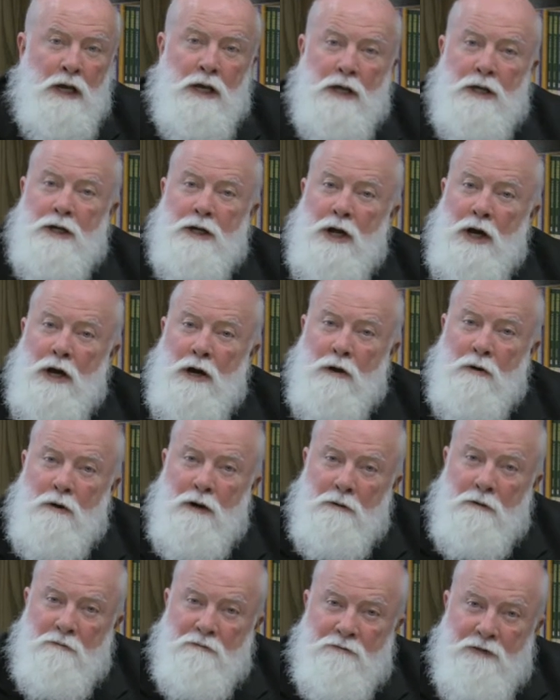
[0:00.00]

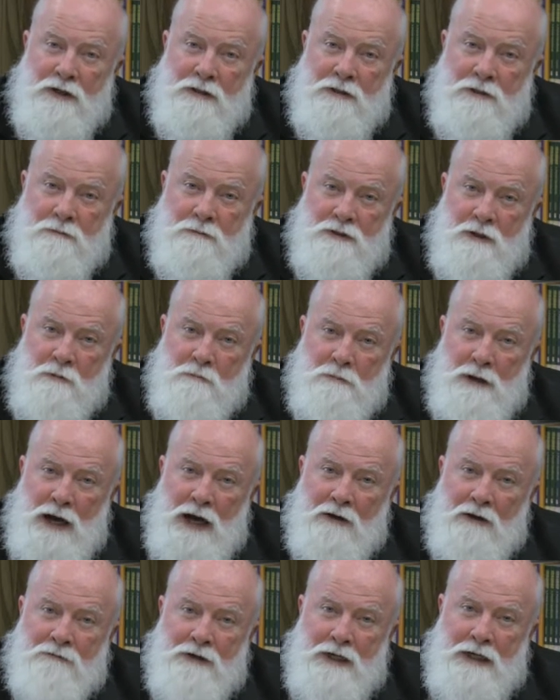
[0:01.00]
victims of
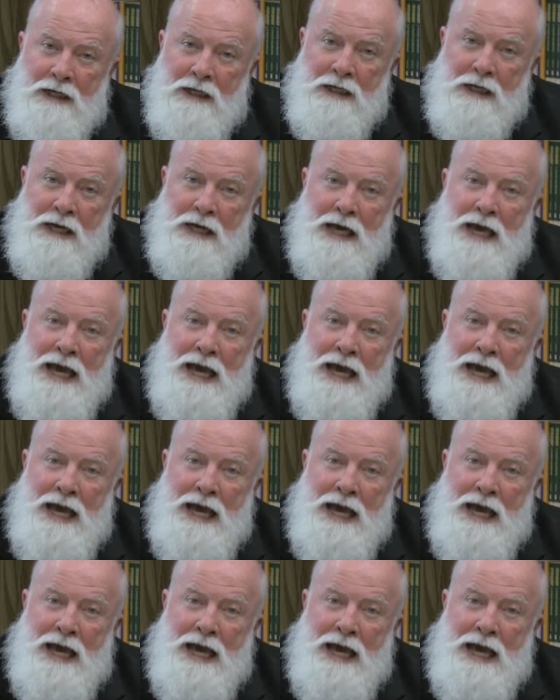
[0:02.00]
poverty.